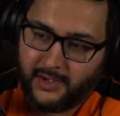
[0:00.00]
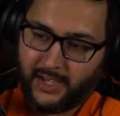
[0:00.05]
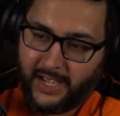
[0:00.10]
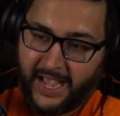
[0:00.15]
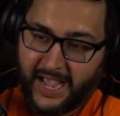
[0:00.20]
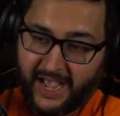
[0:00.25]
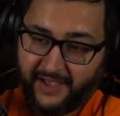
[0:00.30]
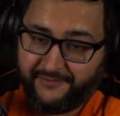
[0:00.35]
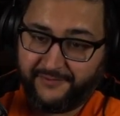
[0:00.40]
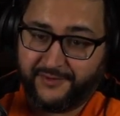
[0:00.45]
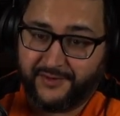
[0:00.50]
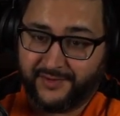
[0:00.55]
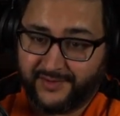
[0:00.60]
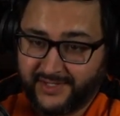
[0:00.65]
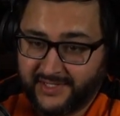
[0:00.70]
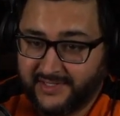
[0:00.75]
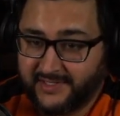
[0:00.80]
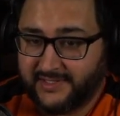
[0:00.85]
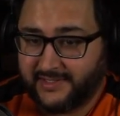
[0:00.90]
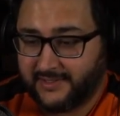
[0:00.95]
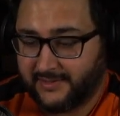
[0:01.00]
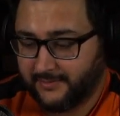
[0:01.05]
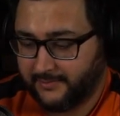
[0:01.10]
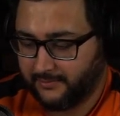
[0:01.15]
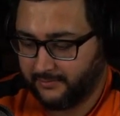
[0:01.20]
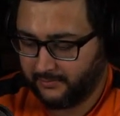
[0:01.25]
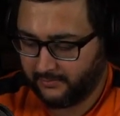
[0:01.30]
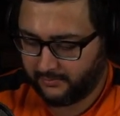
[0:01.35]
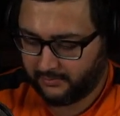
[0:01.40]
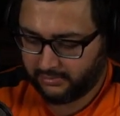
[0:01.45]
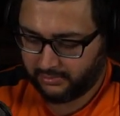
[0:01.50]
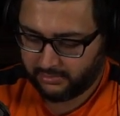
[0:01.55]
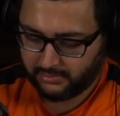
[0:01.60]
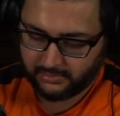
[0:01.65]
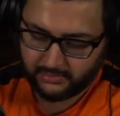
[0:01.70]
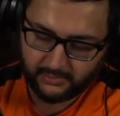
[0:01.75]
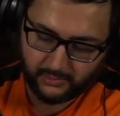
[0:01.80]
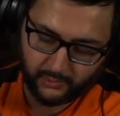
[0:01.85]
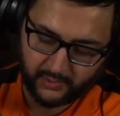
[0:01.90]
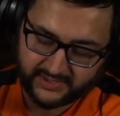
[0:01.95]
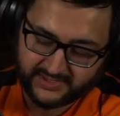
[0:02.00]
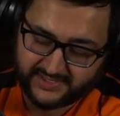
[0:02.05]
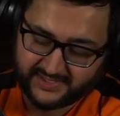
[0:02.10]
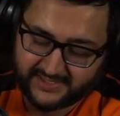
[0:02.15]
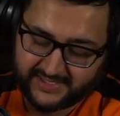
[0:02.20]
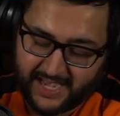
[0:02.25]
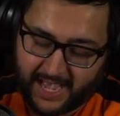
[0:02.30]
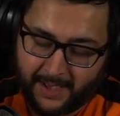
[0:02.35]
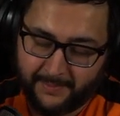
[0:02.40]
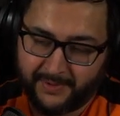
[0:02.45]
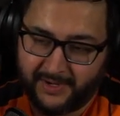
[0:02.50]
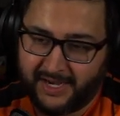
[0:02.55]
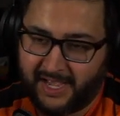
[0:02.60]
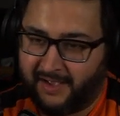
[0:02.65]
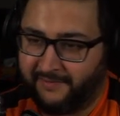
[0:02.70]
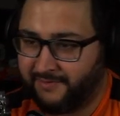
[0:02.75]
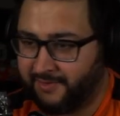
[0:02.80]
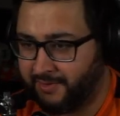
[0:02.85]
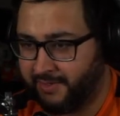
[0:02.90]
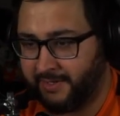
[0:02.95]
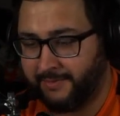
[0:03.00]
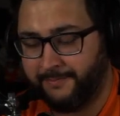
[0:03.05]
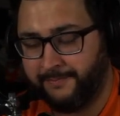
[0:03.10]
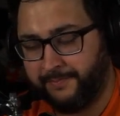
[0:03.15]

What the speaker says: After this, once this happened, after it,